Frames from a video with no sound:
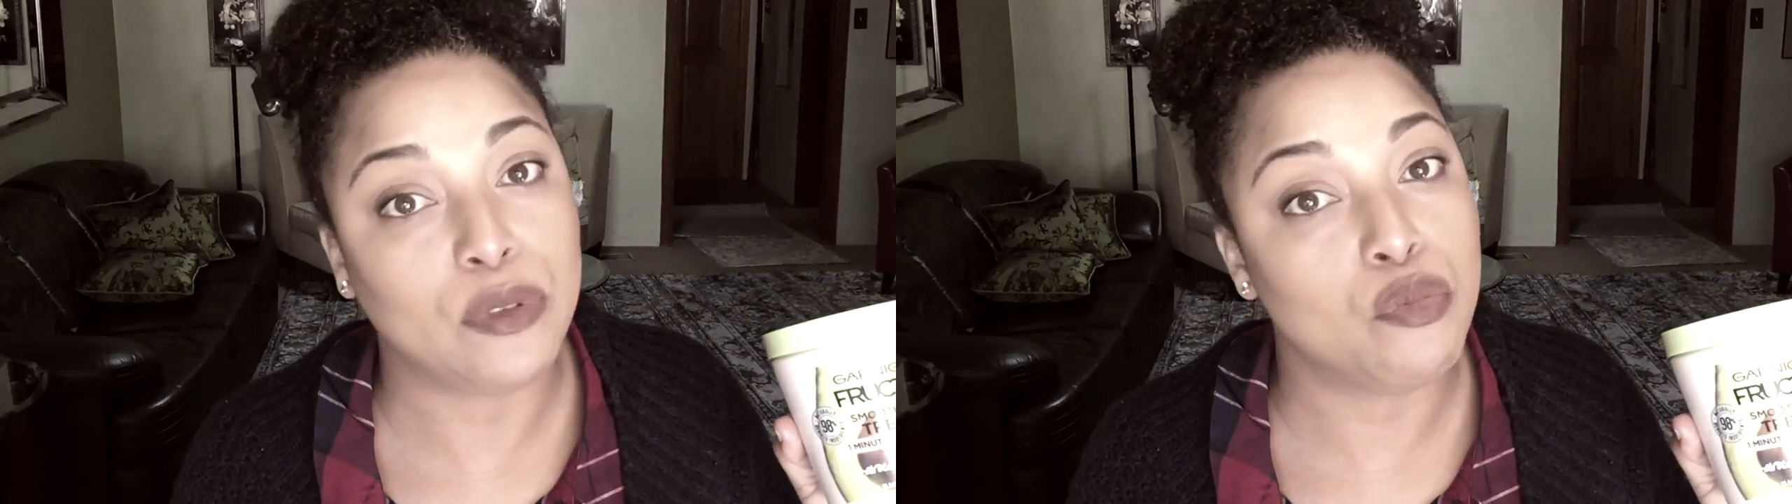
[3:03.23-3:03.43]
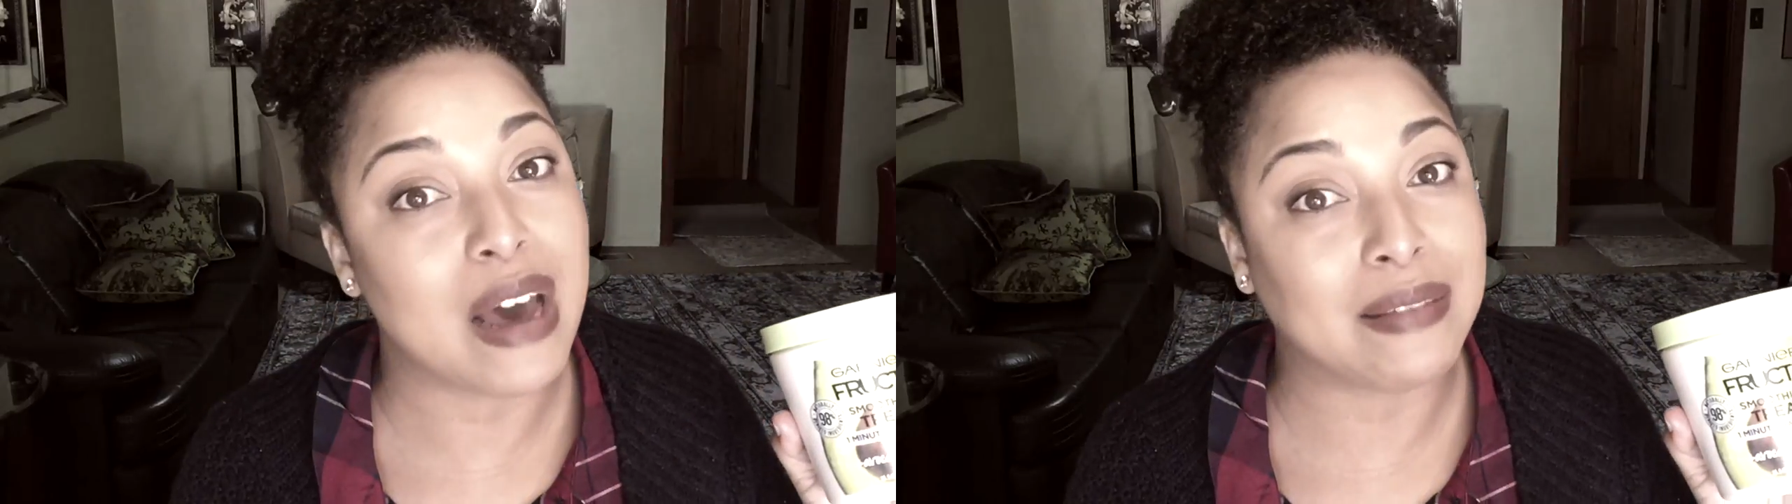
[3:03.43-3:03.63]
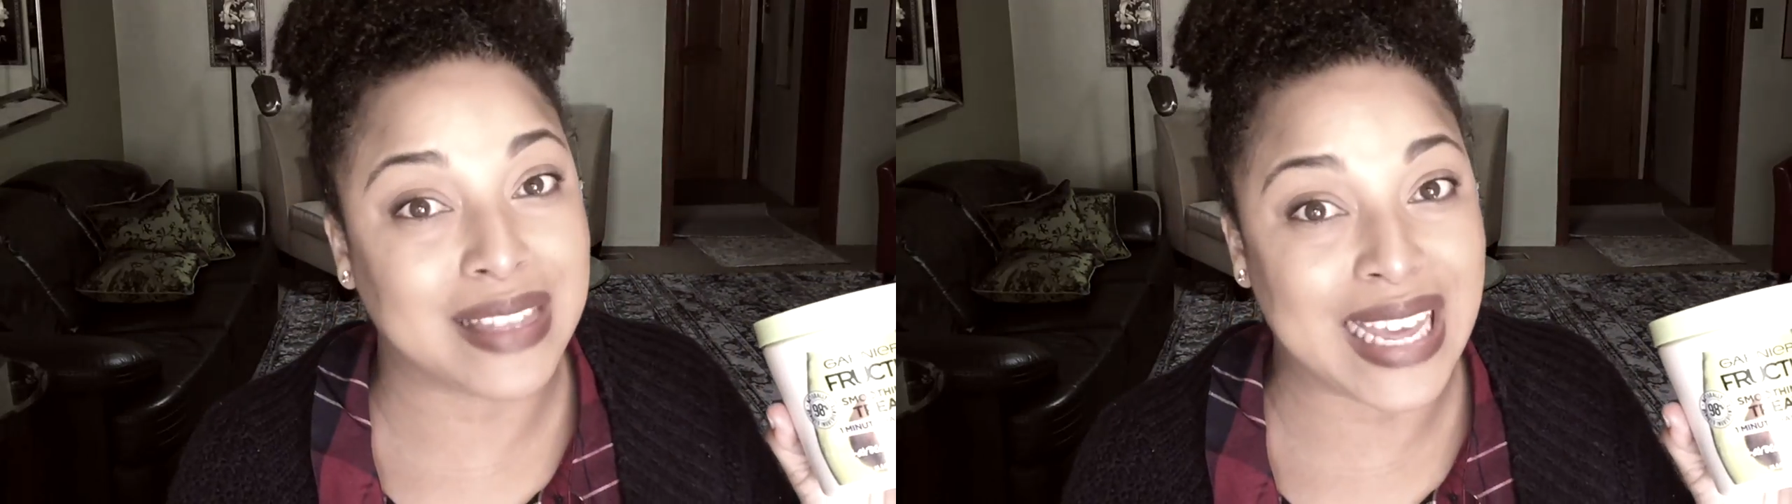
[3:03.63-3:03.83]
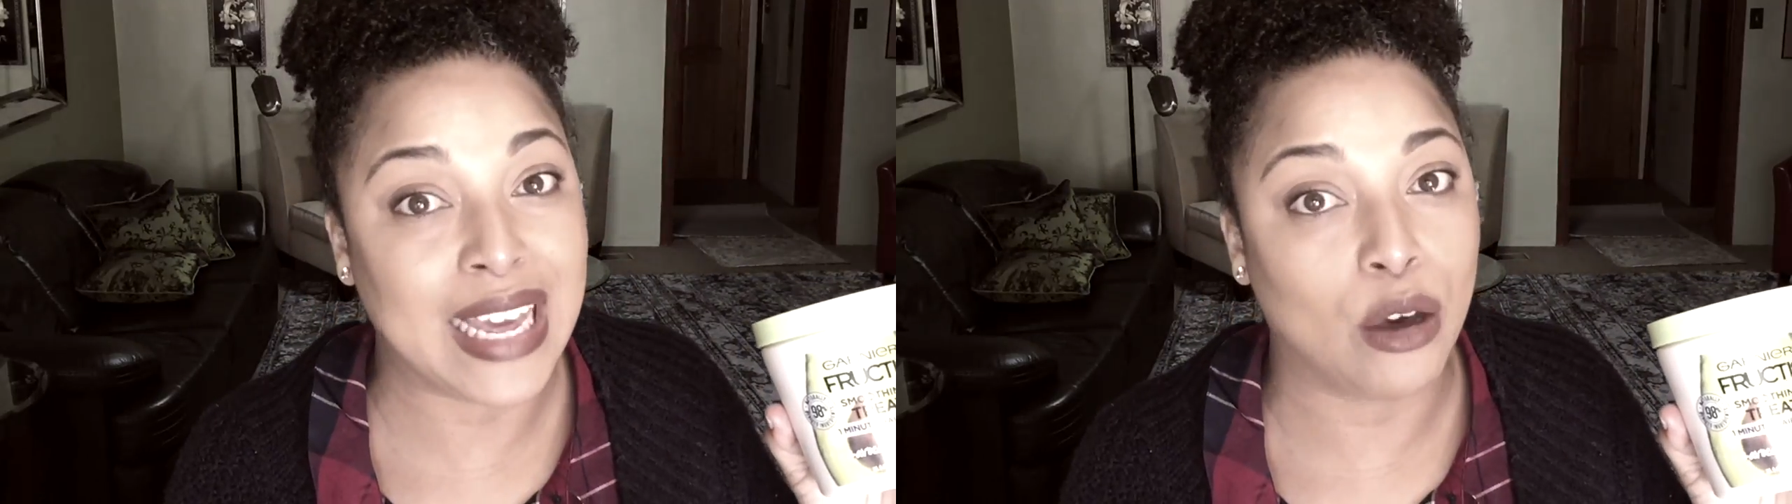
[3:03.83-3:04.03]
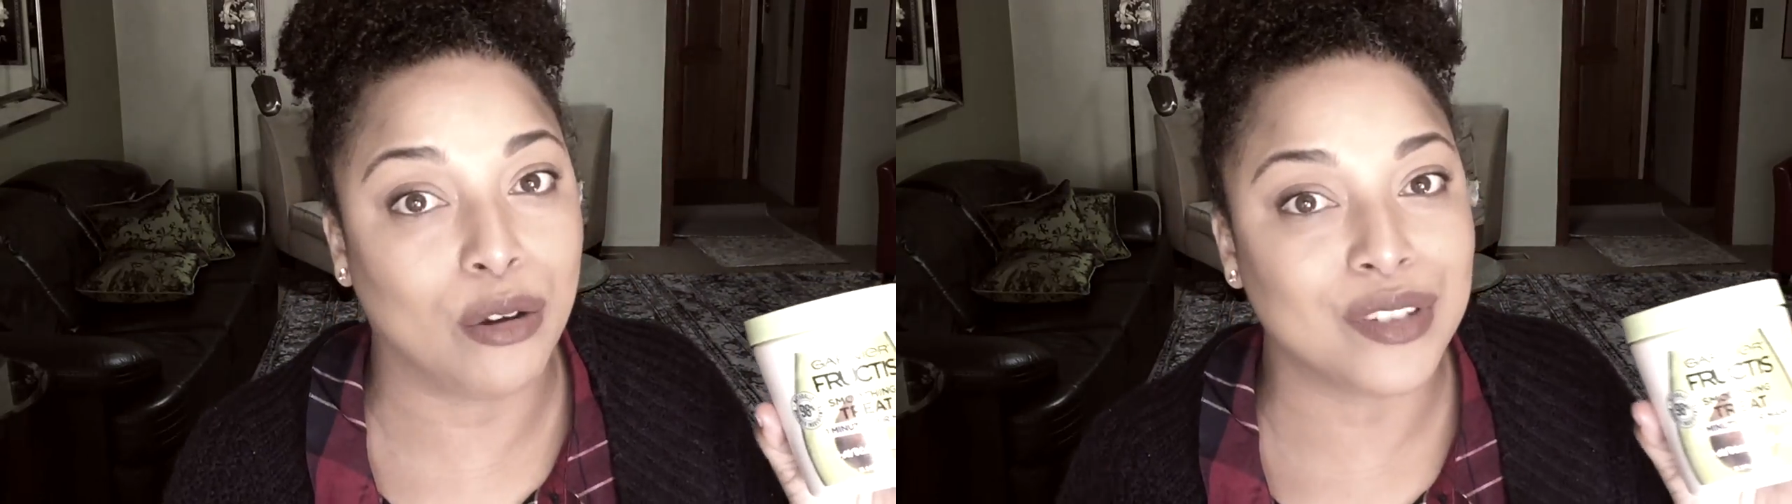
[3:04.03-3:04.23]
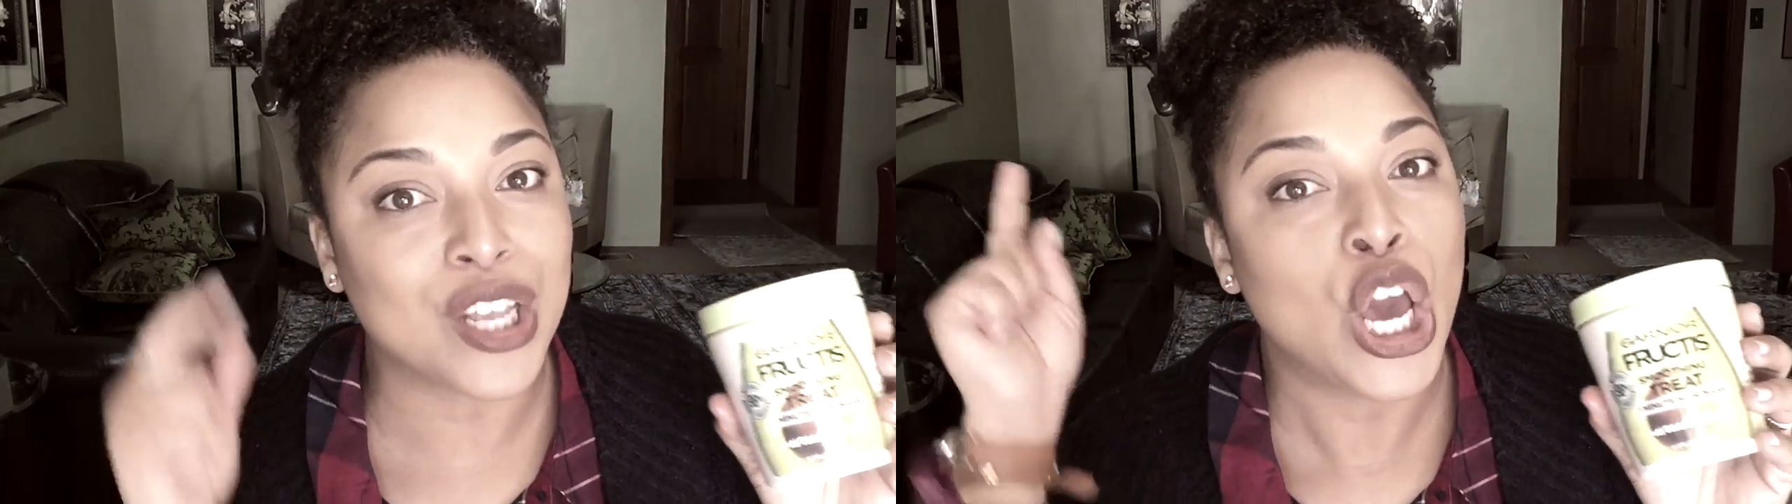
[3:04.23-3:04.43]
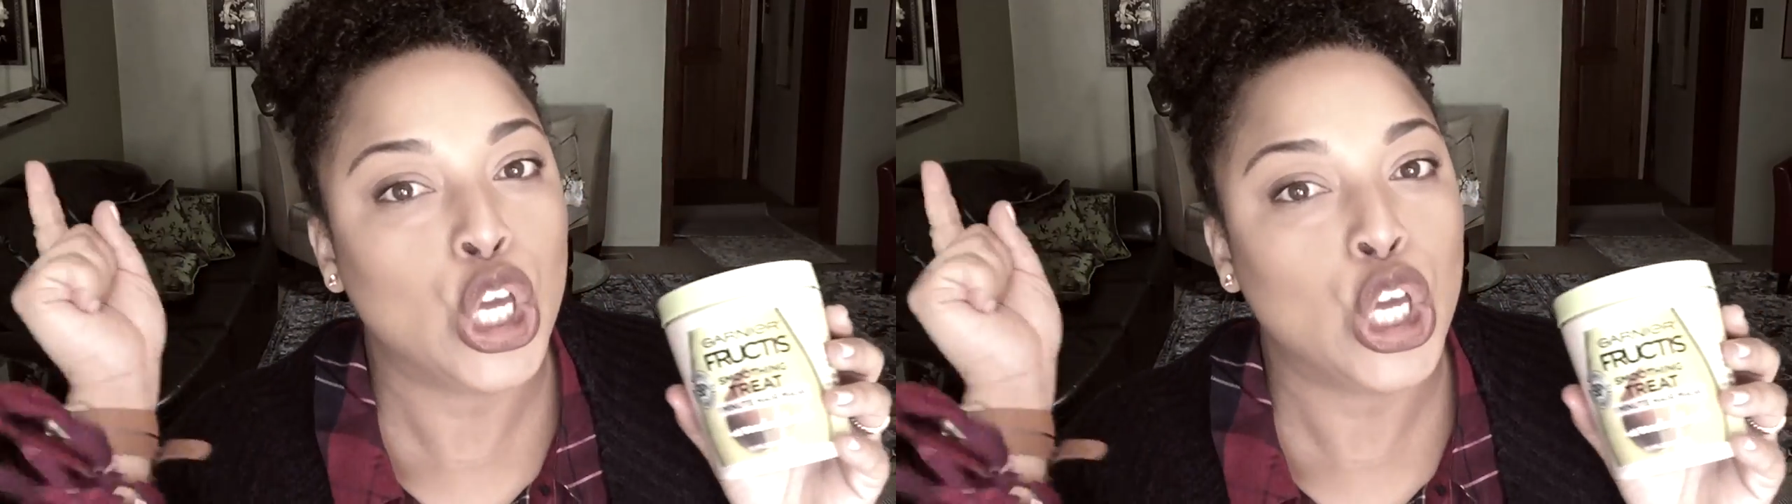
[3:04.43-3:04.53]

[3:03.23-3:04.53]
If you have tangles,